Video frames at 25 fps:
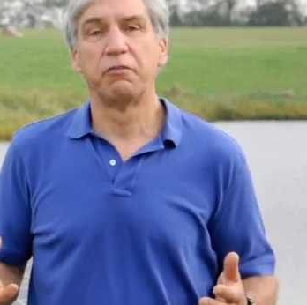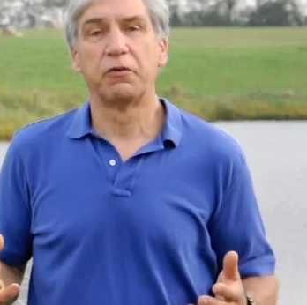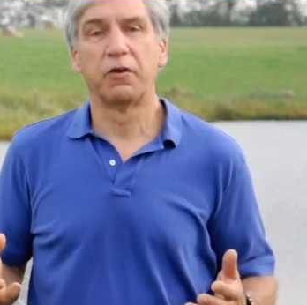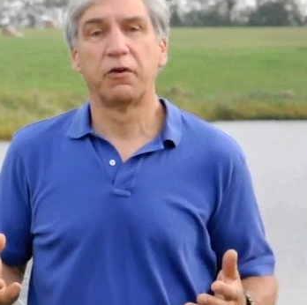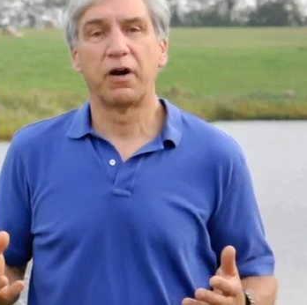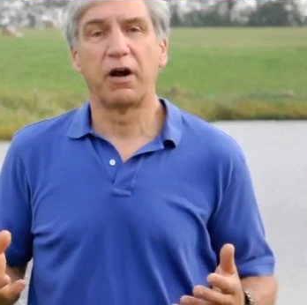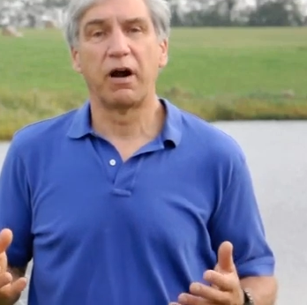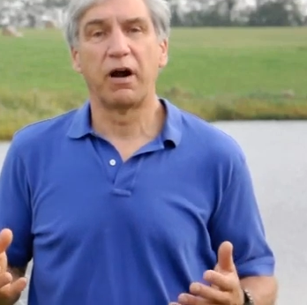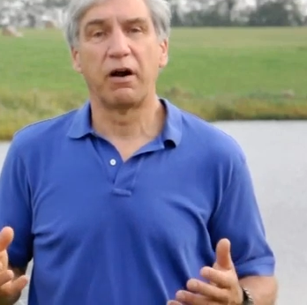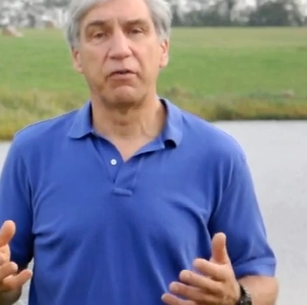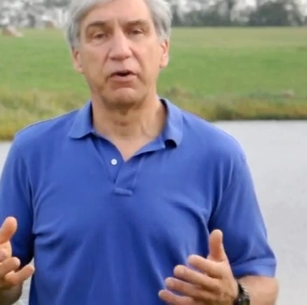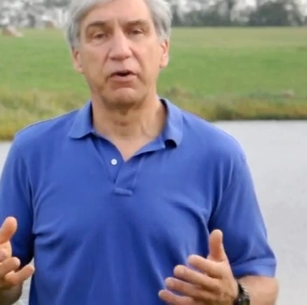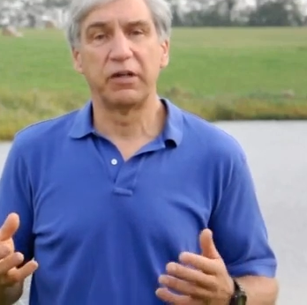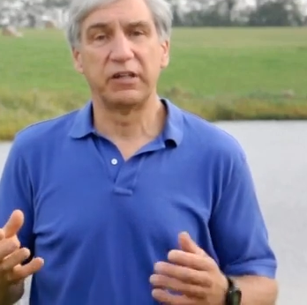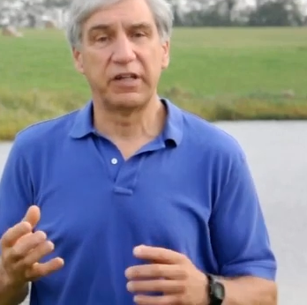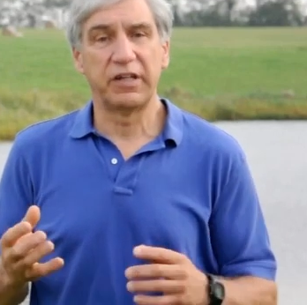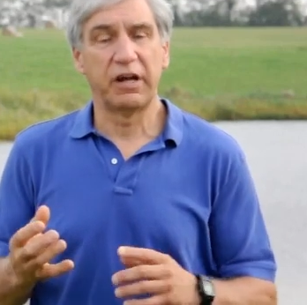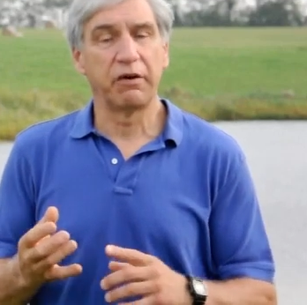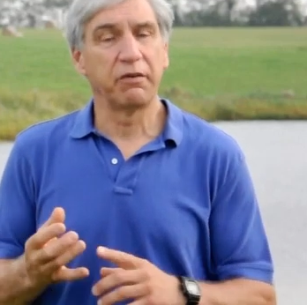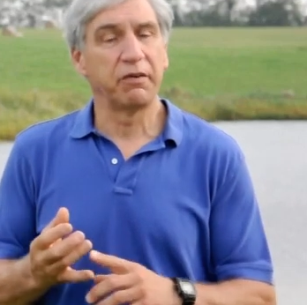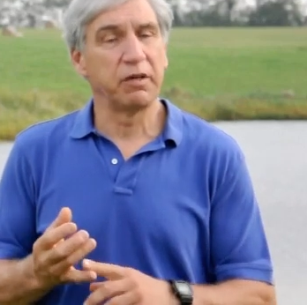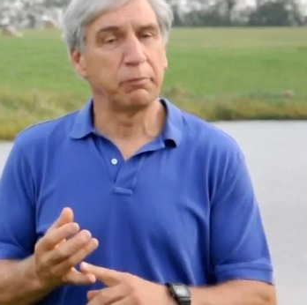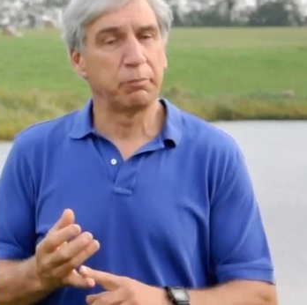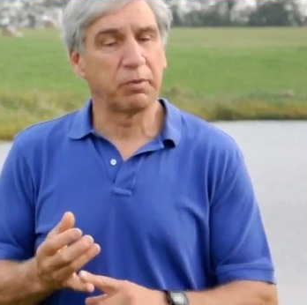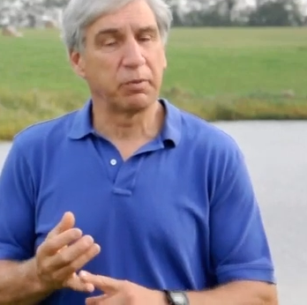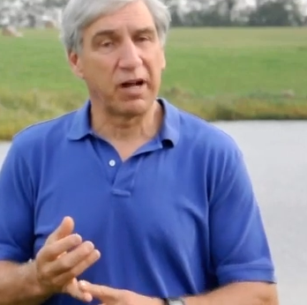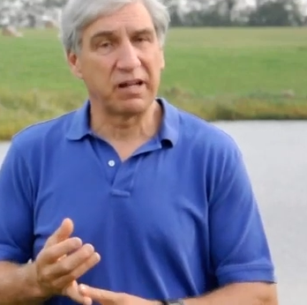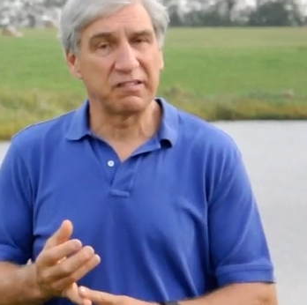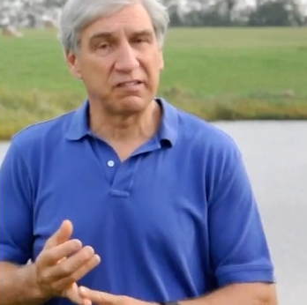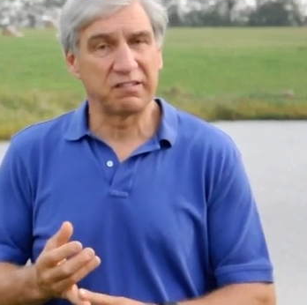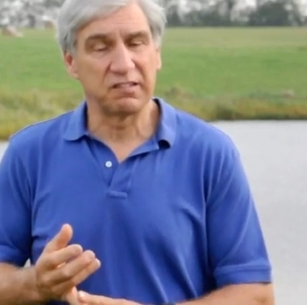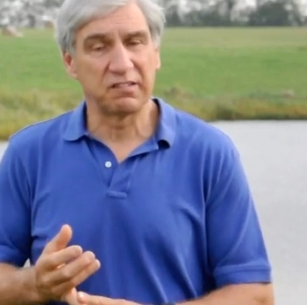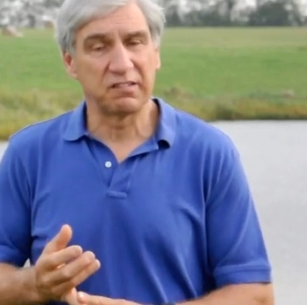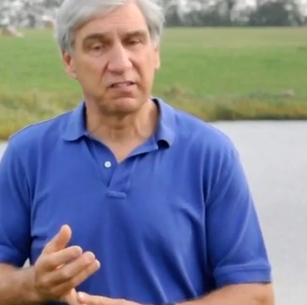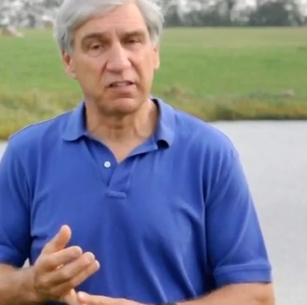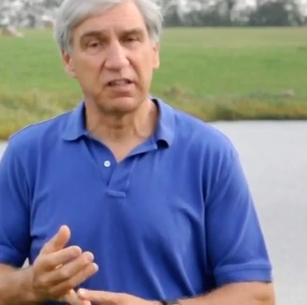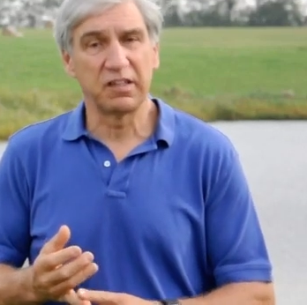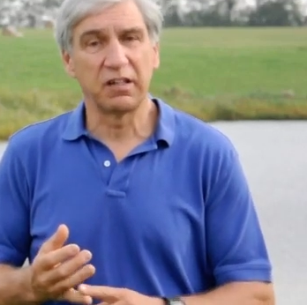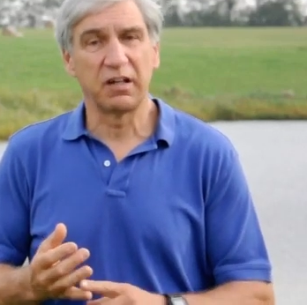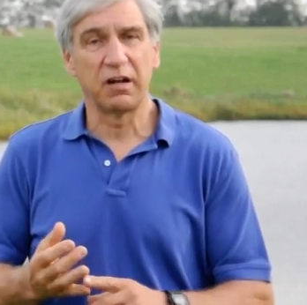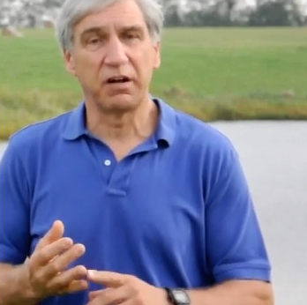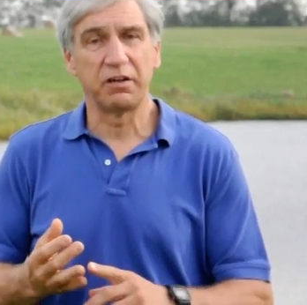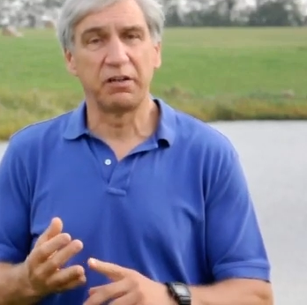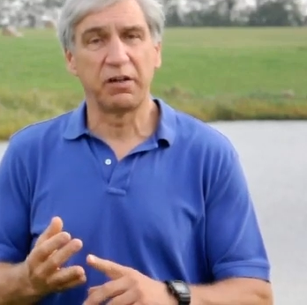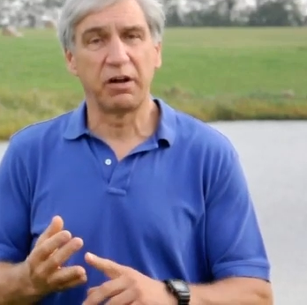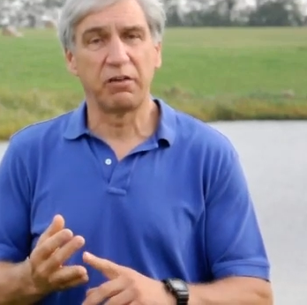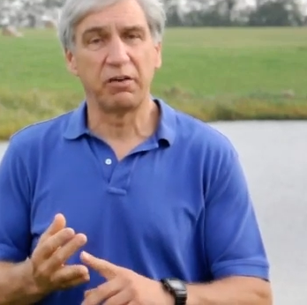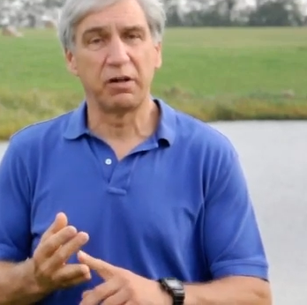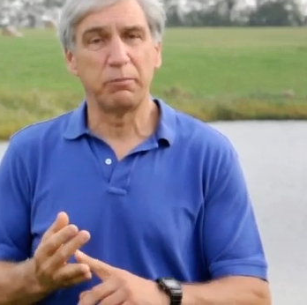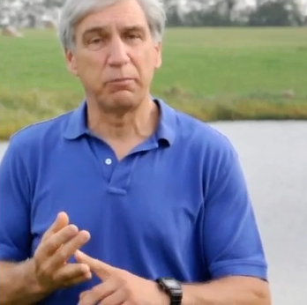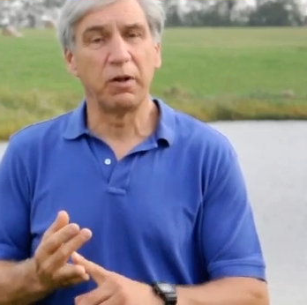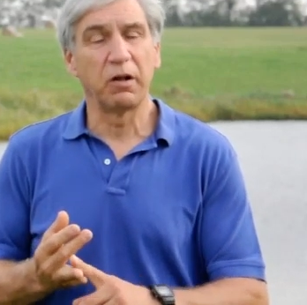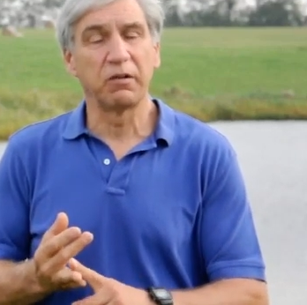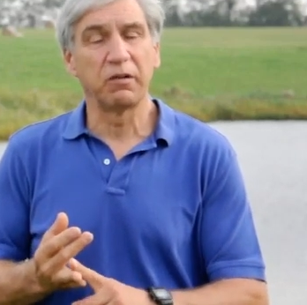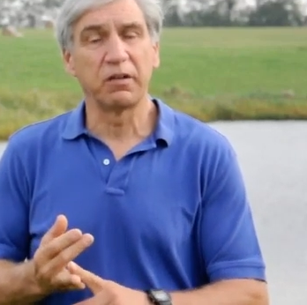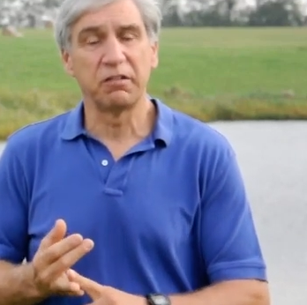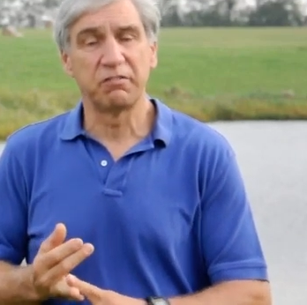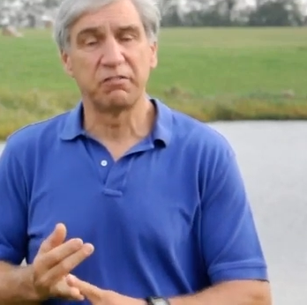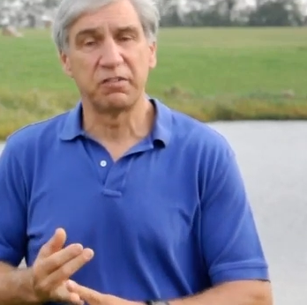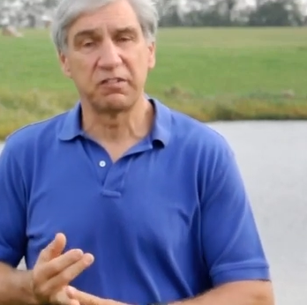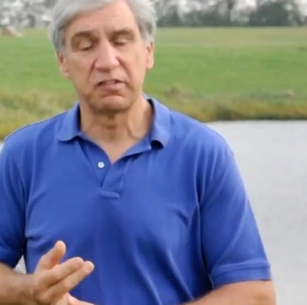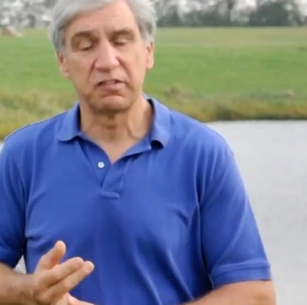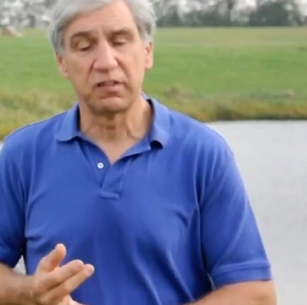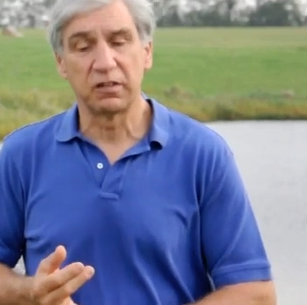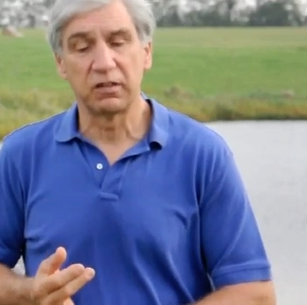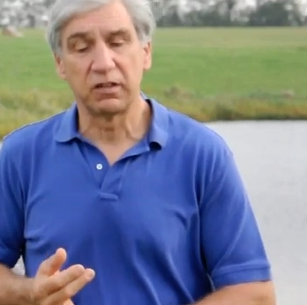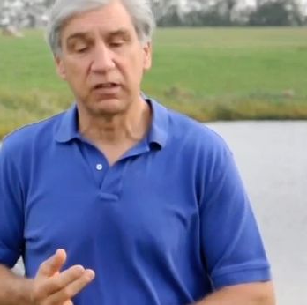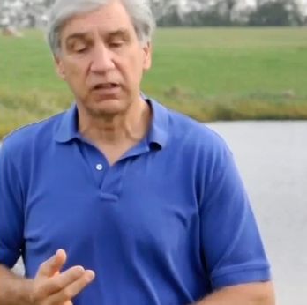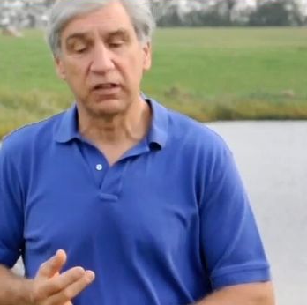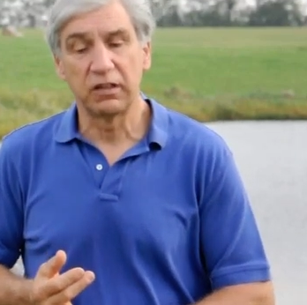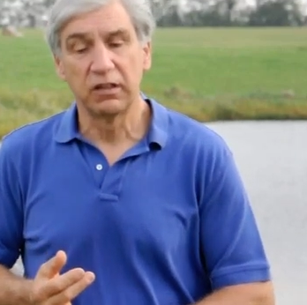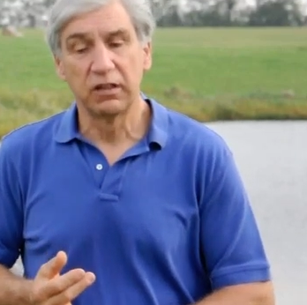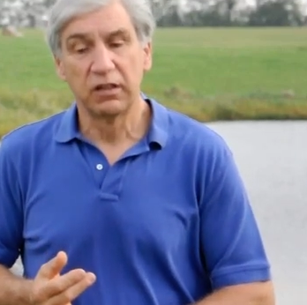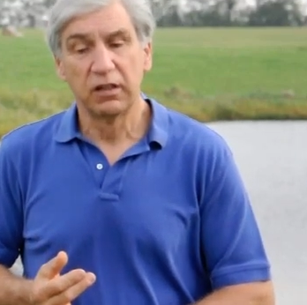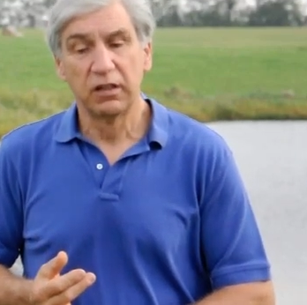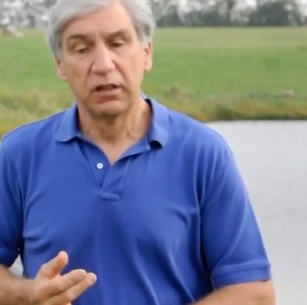for our dairy processing and our dairy milking facility.